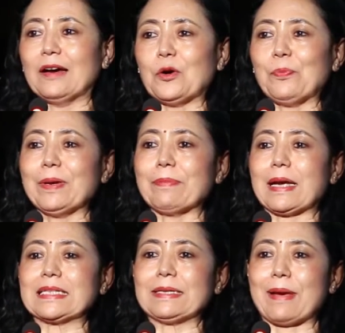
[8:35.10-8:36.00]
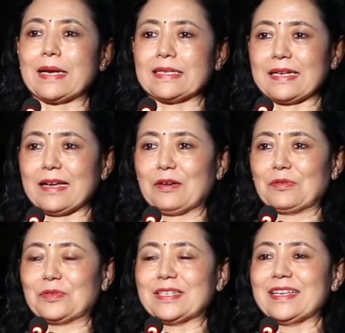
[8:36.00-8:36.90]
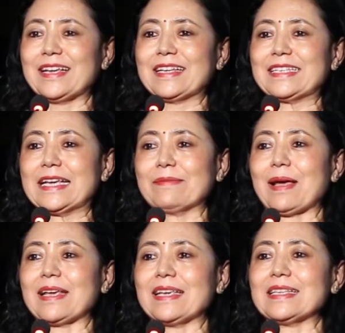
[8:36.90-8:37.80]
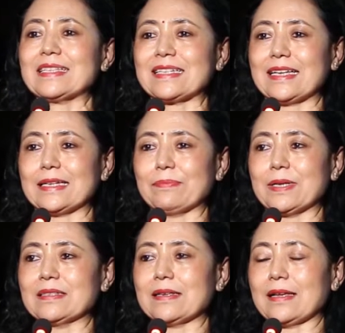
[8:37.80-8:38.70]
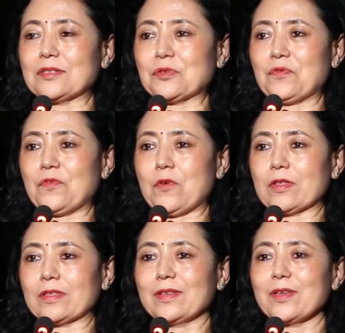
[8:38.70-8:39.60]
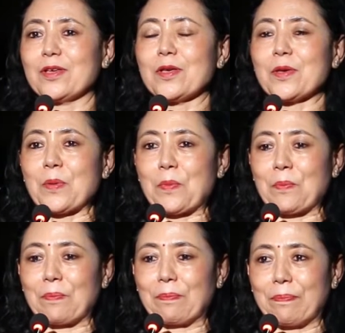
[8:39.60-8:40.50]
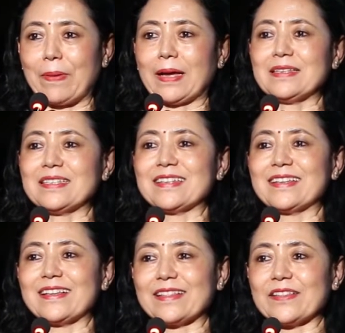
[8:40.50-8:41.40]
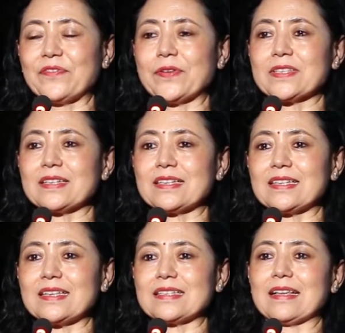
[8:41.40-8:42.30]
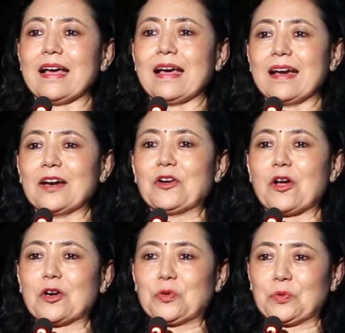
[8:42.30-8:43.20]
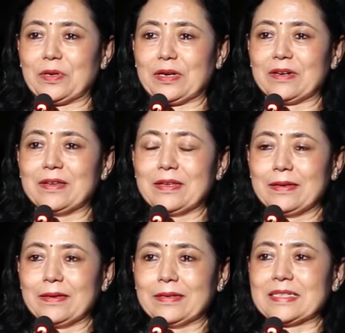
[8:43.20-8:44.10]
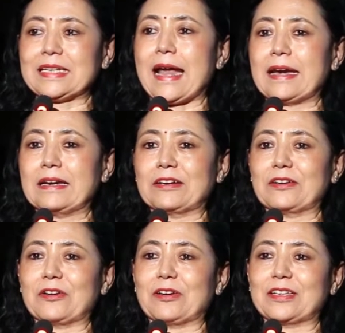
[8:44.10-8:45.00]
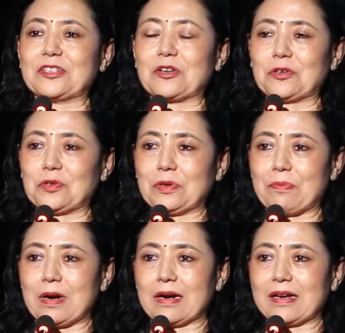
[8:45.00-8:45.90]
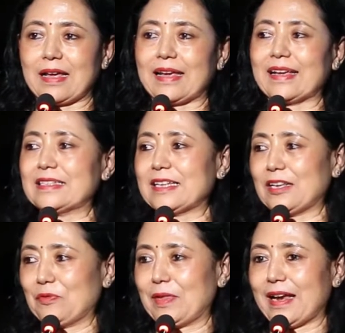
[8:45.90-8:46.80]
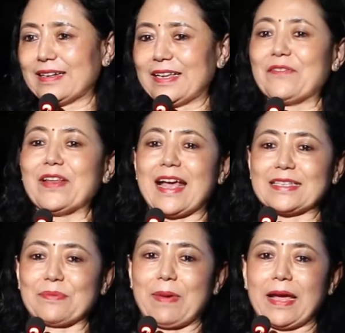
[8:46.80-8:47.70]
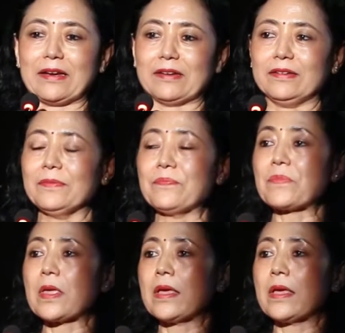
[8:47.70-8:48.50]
open my demat account, take my e-statements and so forth. But the facilities are not to the standard or it's not to the mark. I can tell you that. Even as a banker,